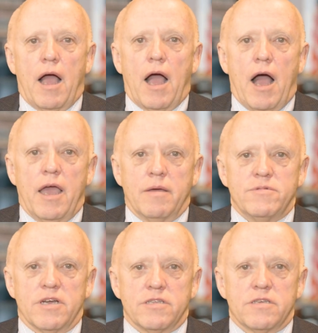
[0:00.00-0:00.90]
I am
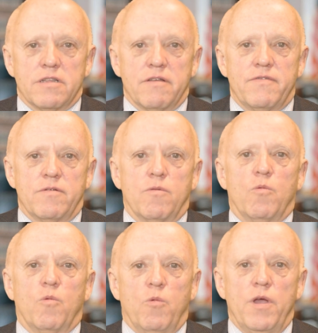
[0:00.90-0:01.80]
John Sullivan.
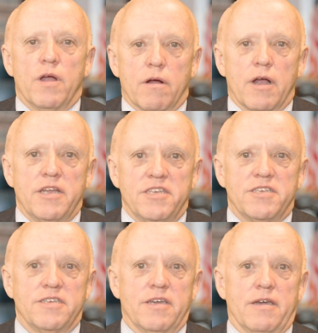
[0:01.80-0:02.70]
We are
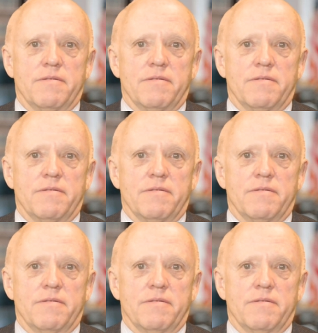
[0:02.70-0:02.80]
IDCA.